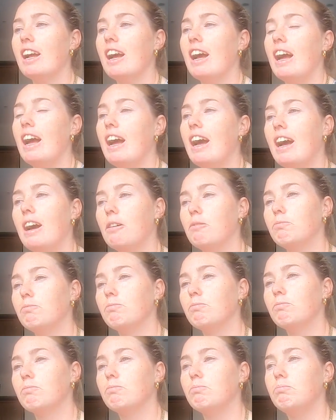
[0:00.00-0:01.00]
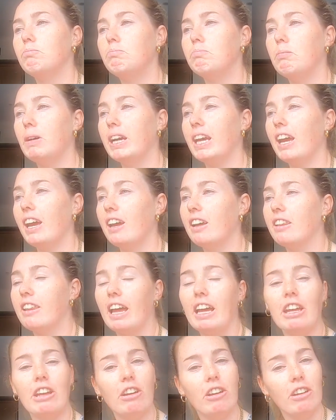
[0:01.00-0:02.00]
But yeah,
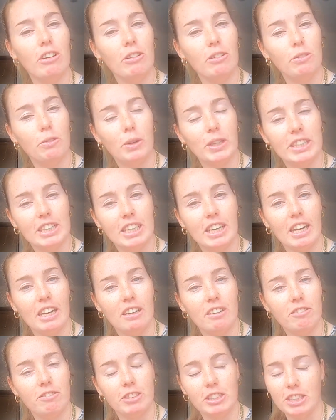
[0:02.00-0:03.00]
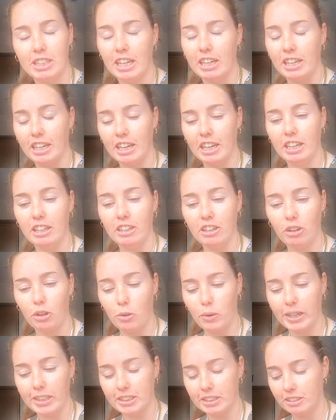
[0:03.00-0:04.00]
thank you once again for sending in your
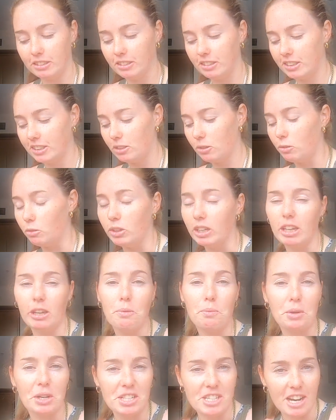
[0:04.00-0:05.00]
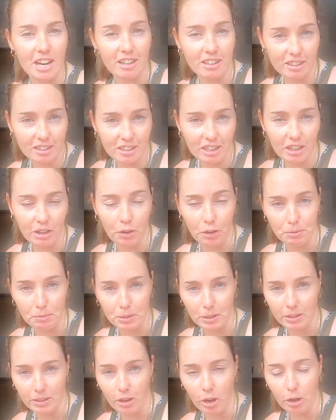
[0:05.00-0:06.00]
questions. I really appreciate it, and hope
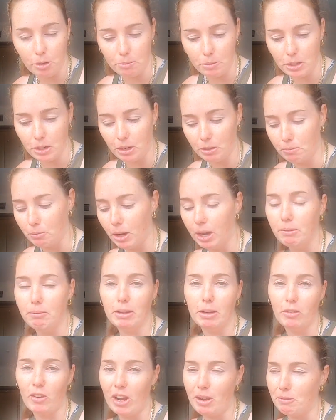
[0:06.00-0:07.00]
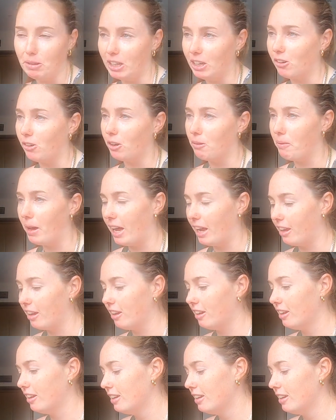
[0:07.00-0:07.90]
you don't mind me rambling on about it.